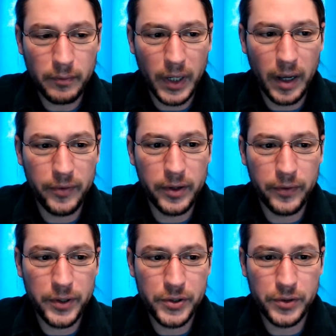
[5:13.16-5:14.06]
feeder
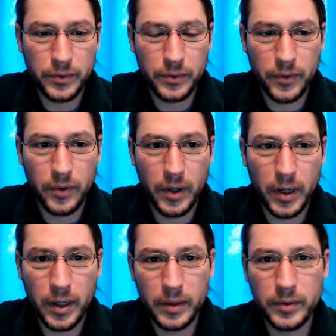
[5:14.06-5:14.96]
fish
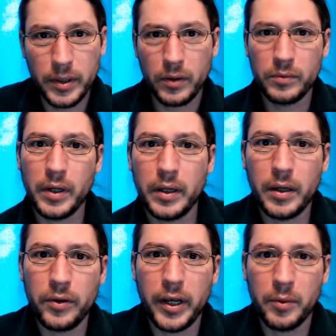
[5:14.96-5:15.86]
for, you know,
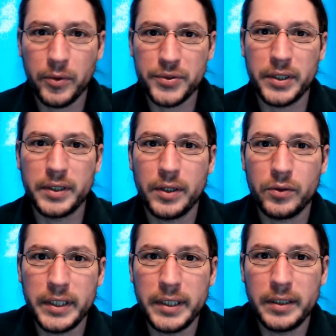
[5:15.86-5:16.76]
other animals that can
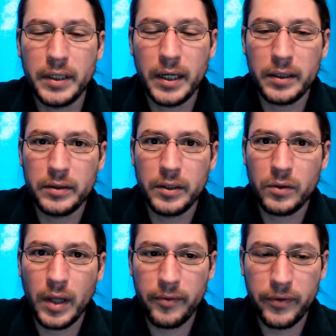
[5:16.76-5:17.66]
only eat, you know,
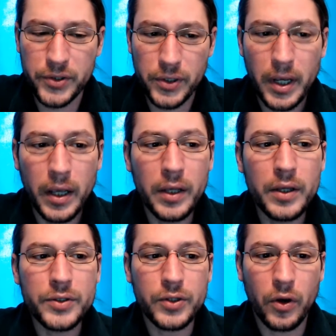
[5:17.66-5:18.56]
live fish.
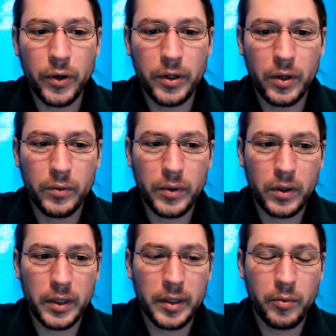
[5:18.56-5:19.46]
So, you know, a
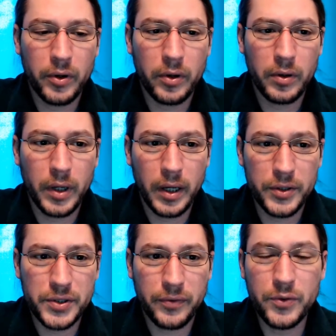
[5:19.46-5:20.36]
lot of them are
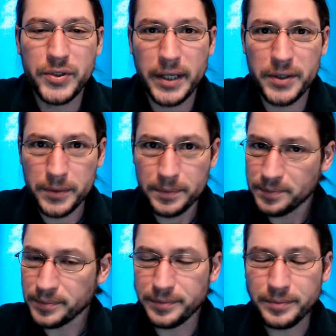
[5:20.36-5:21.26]
just a few cents.
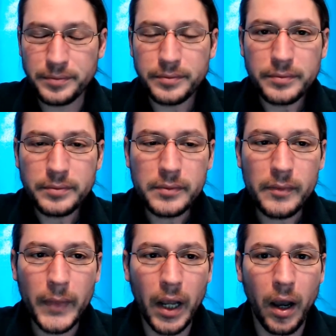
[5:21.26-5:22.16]

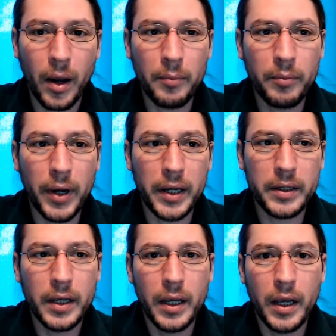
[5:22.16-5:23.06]
But
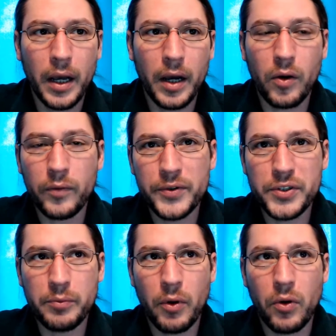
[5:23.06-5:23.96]
a goldfish in
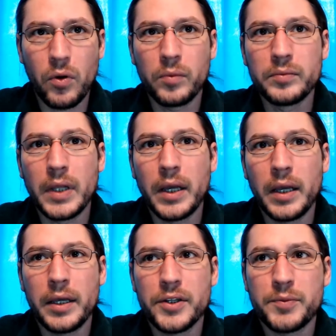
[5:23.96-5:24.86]
a bowl
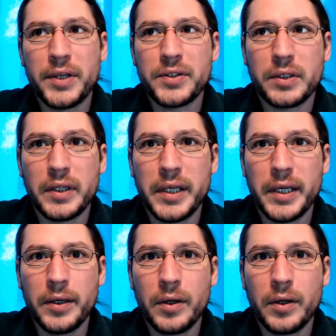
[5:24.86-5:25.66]
is basically